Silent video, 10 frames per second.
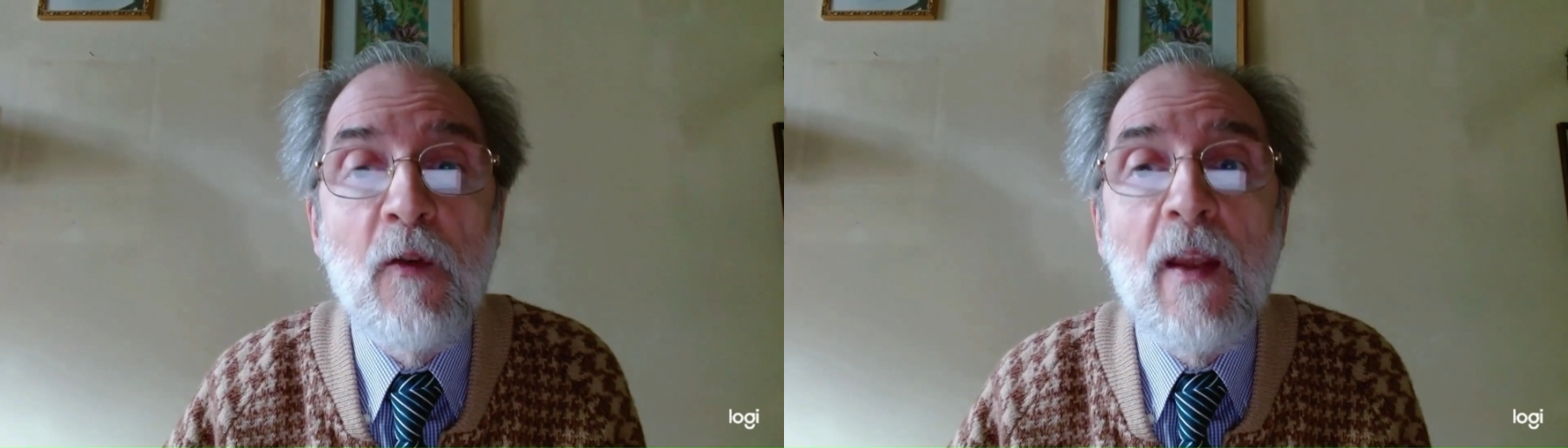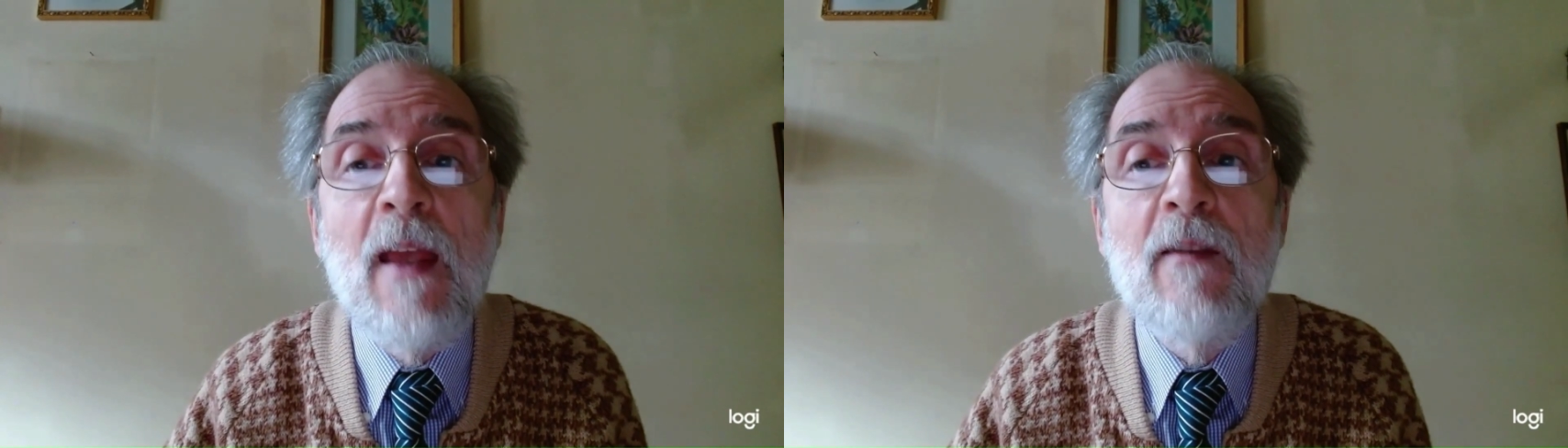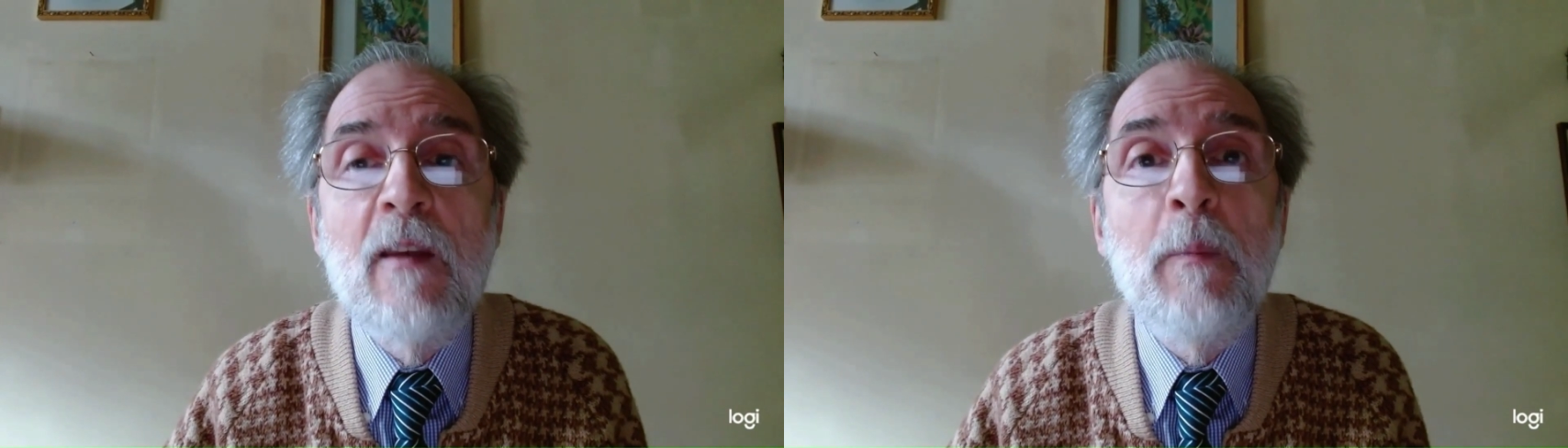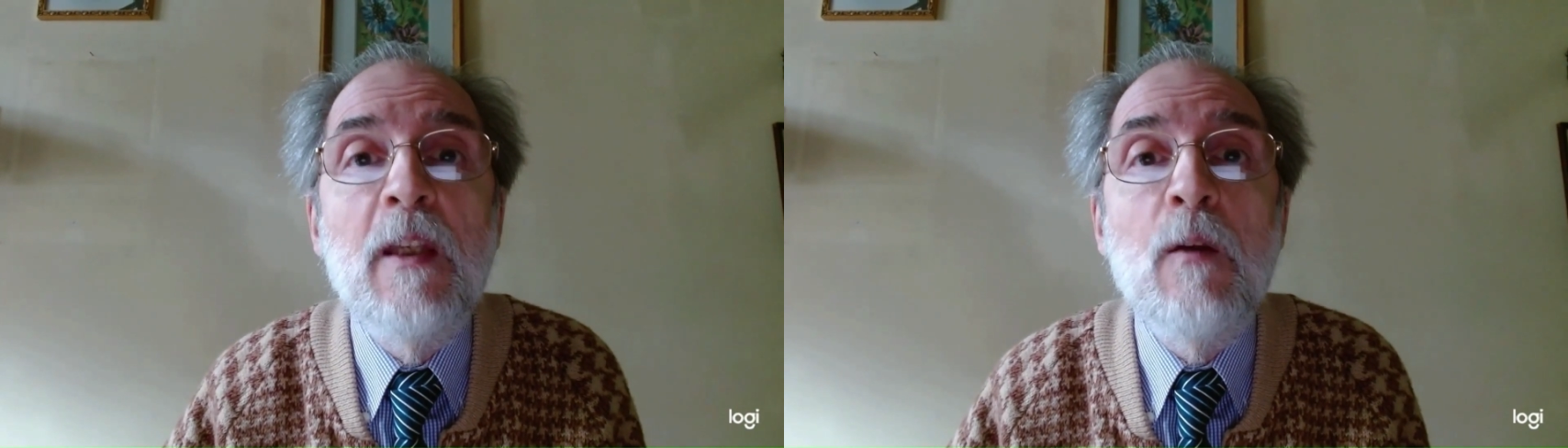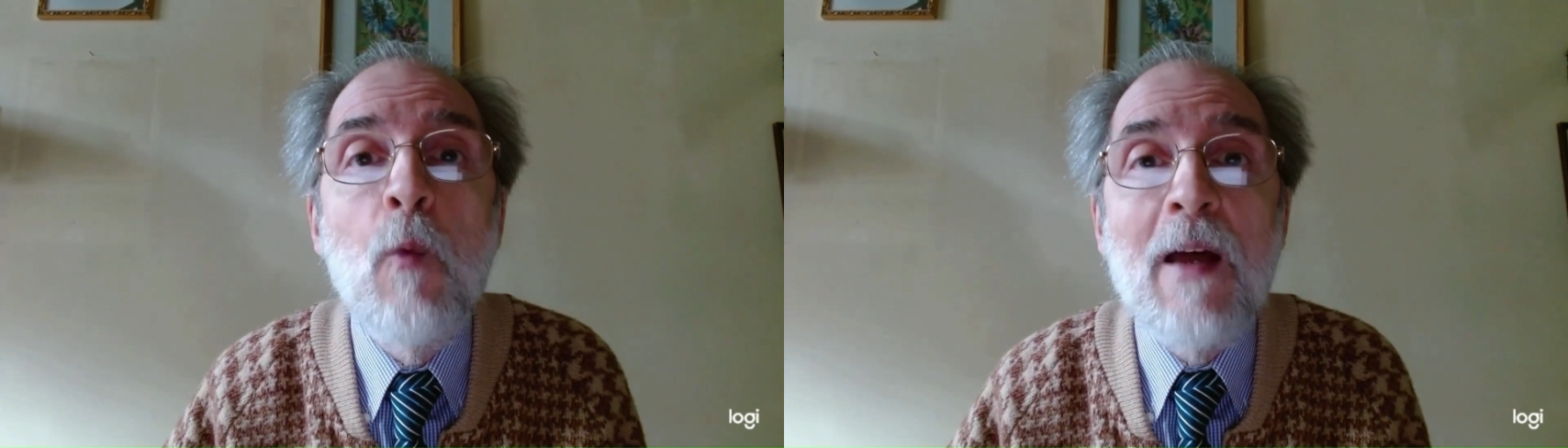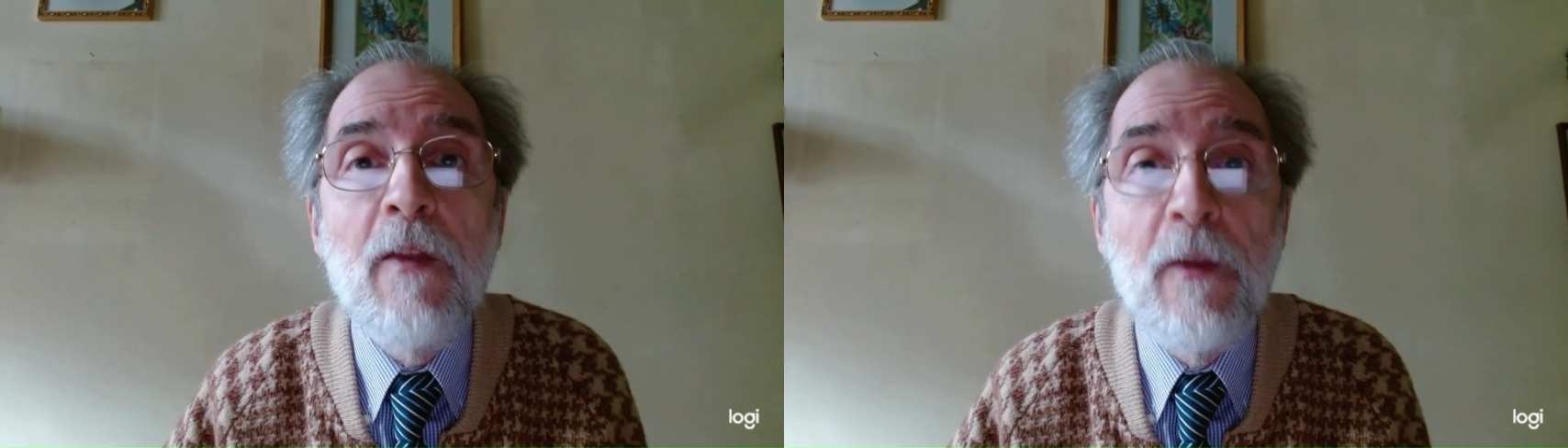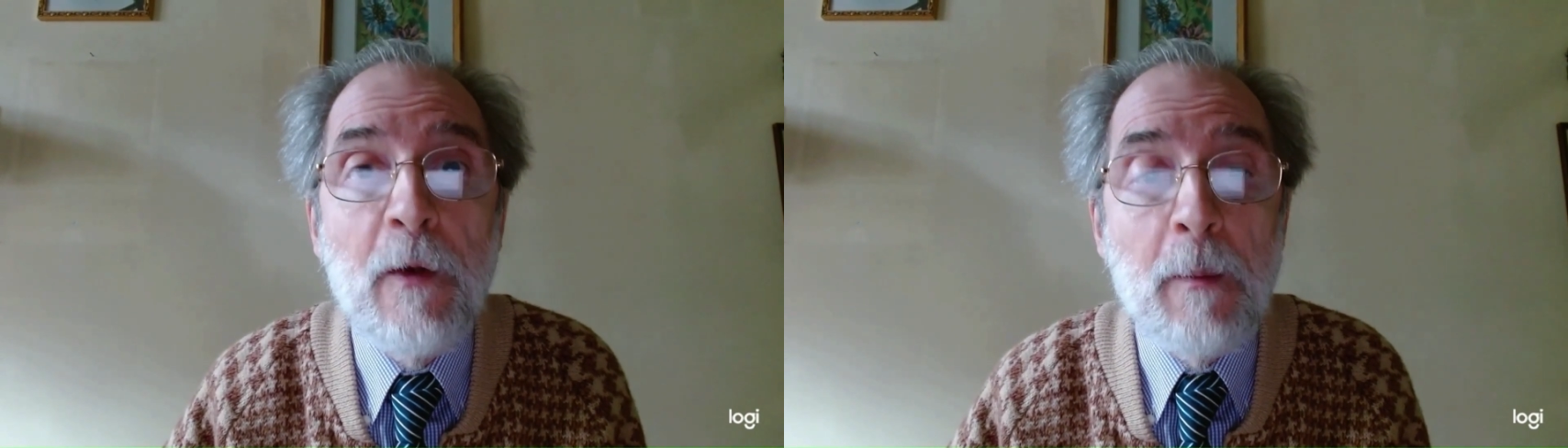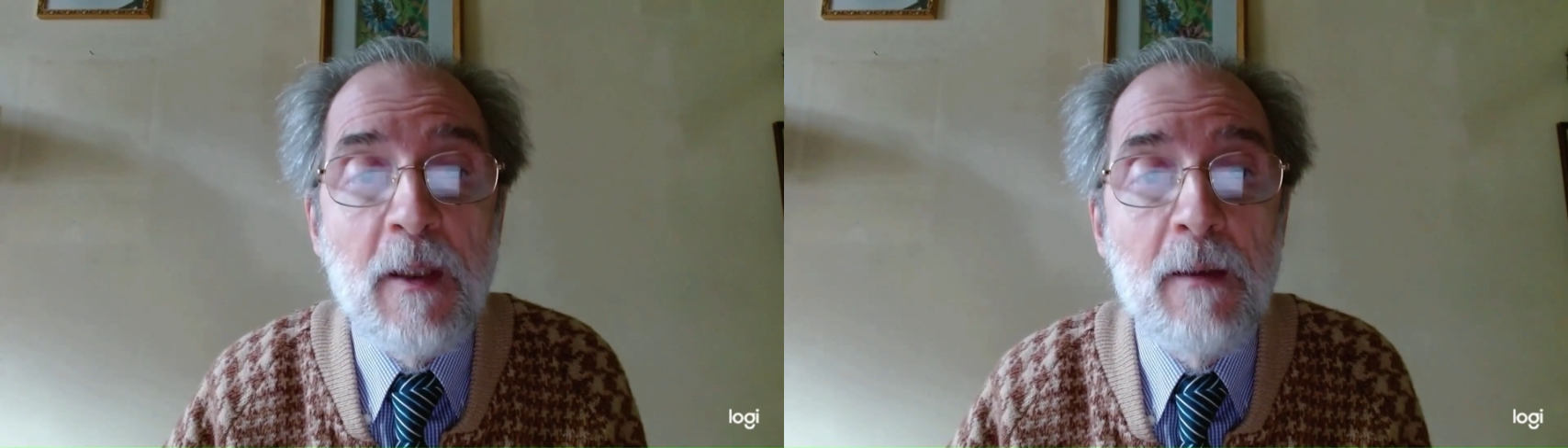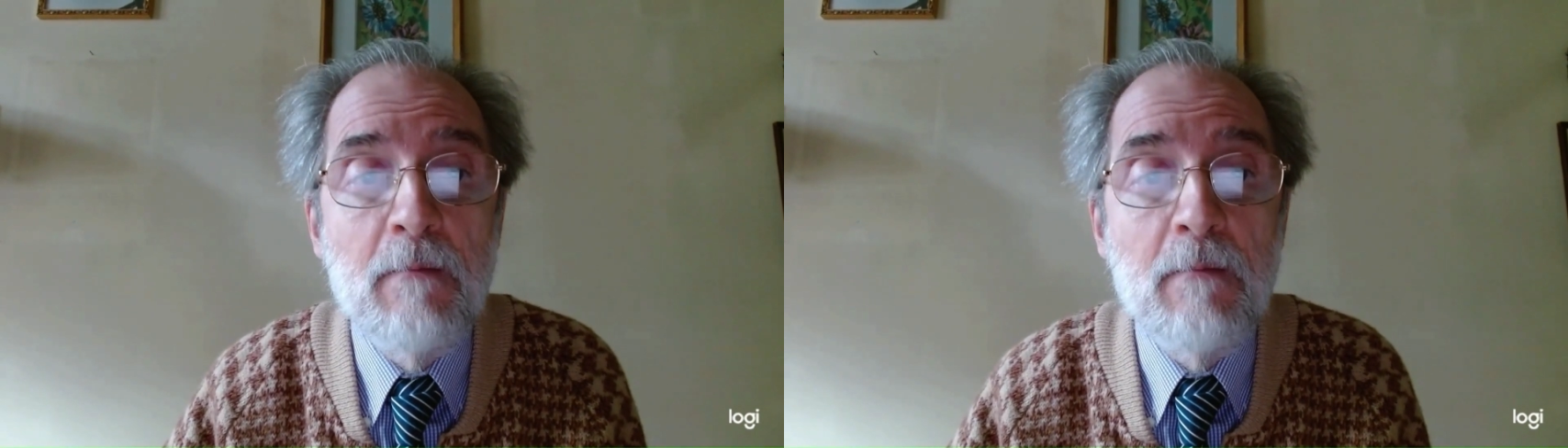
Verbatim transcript: and the B one Therapy.